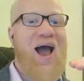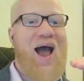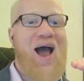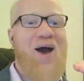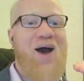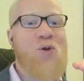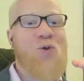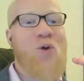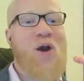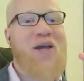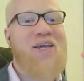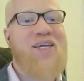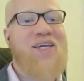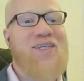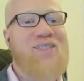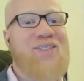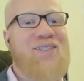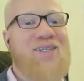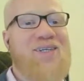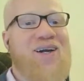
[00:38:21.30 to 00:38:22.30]
How do I
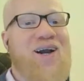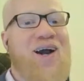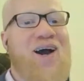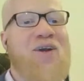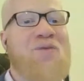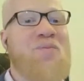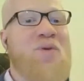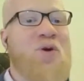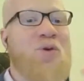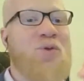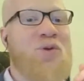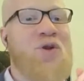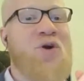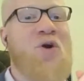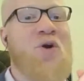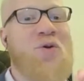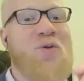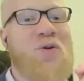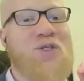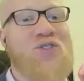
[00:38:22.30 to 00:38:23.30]
get to God mode?
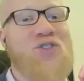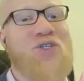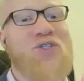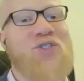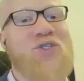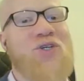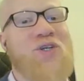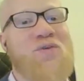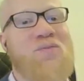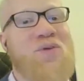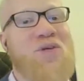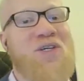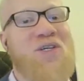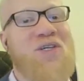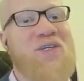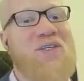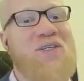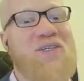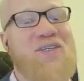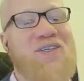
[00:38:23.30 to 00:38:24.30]
No, it's just going to
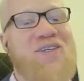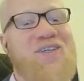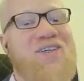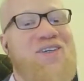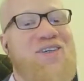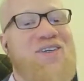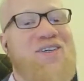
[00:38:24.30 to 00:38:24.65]
be